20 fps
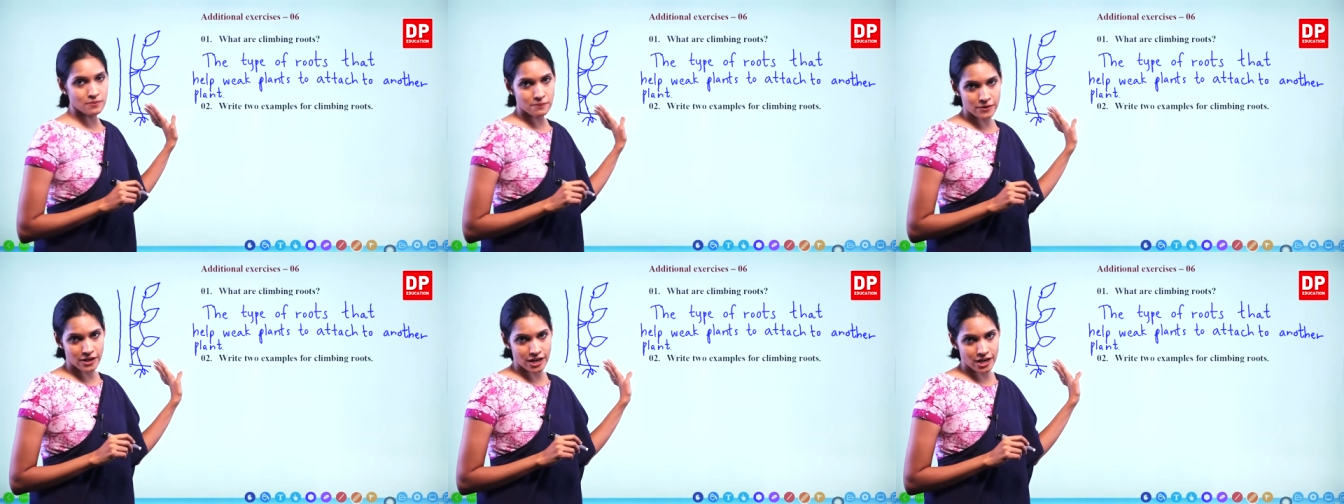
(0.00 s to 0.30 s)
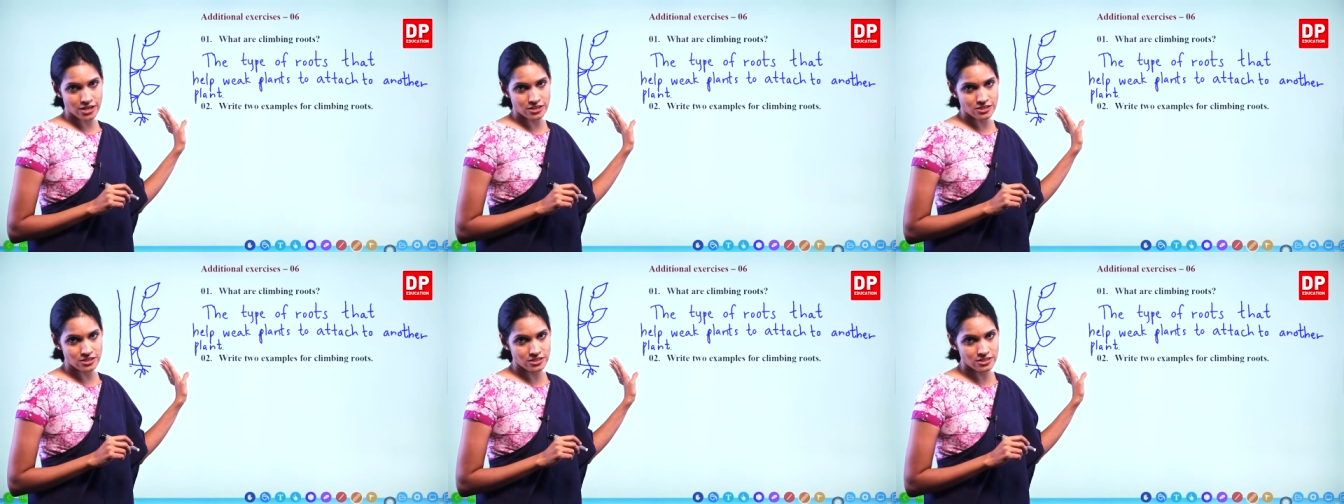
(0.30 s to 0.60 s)

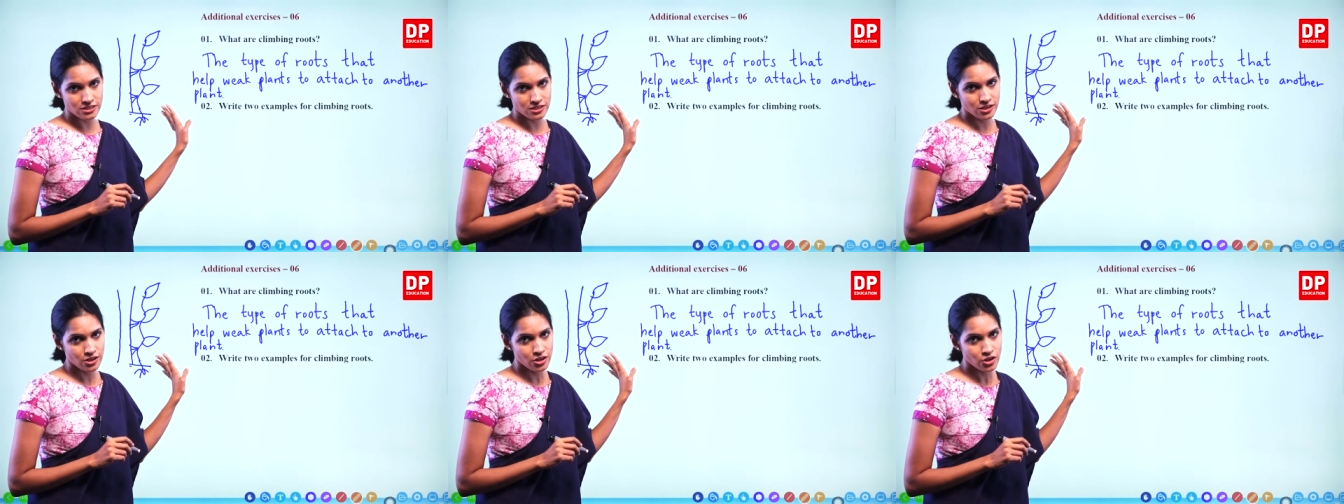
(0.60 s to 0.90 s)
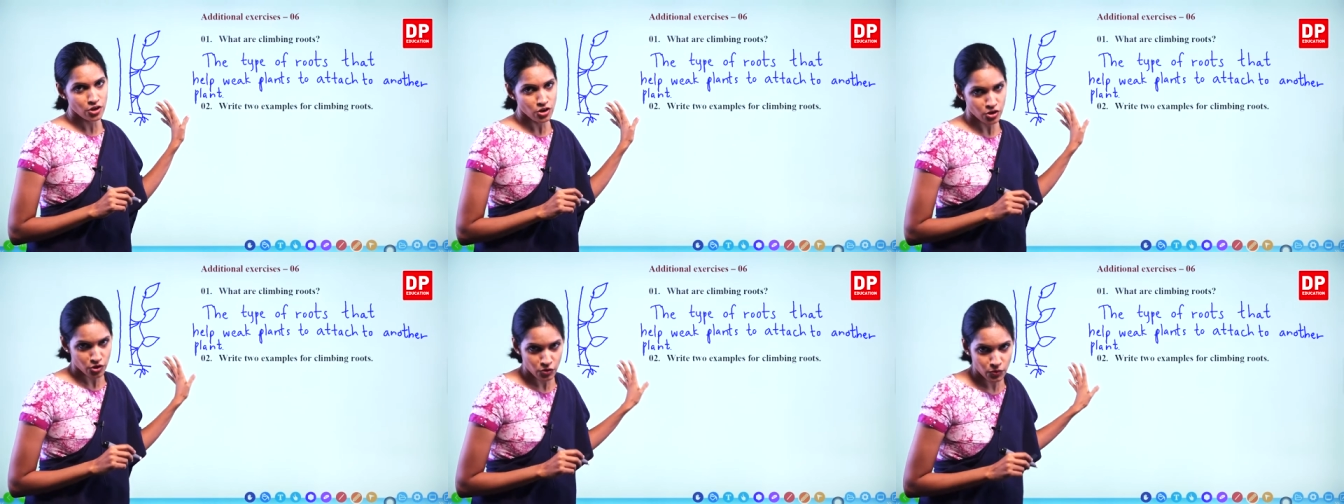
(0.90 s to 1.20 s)
plant.
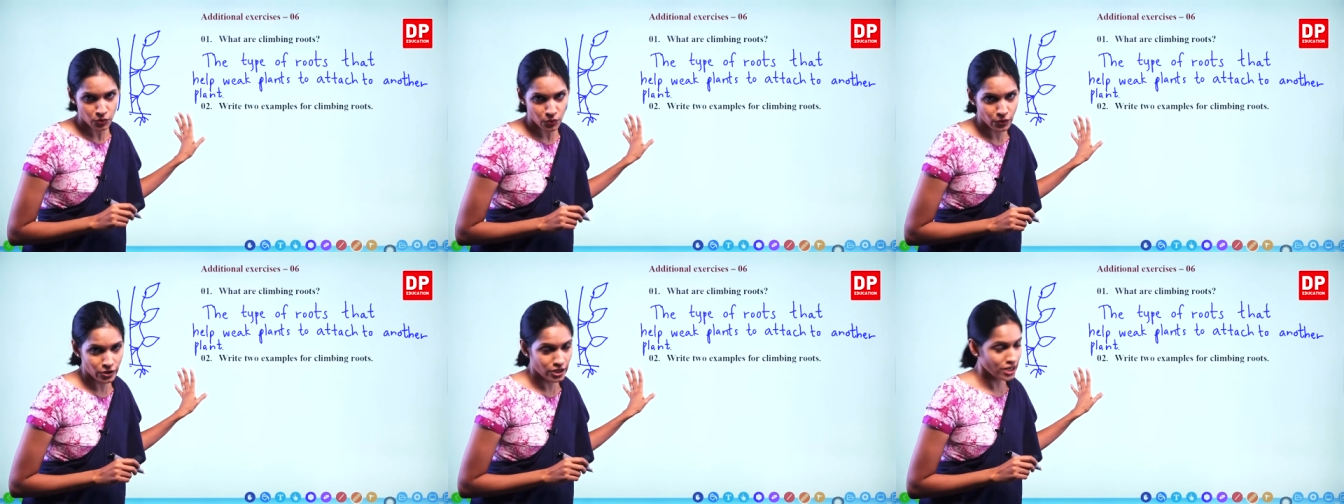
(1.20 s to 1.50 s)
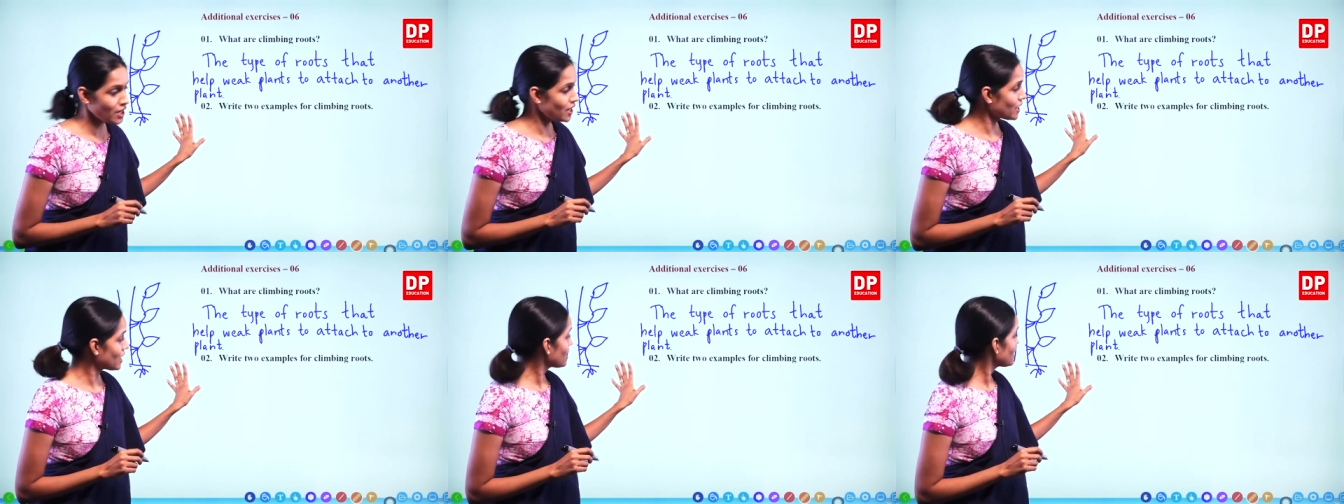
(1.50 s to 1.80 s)

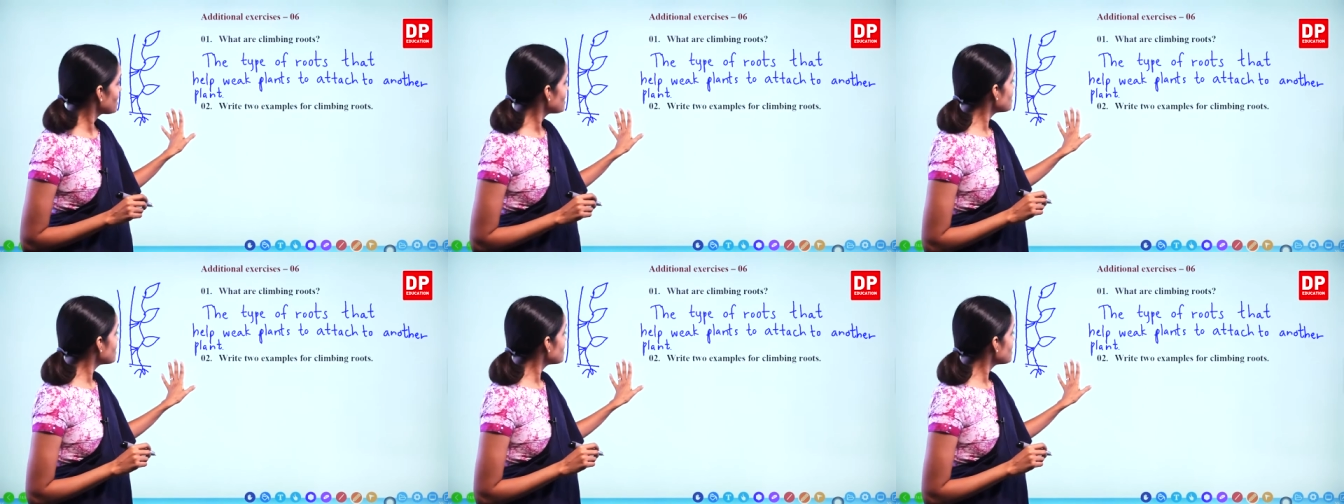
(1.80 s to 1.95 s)
Okay,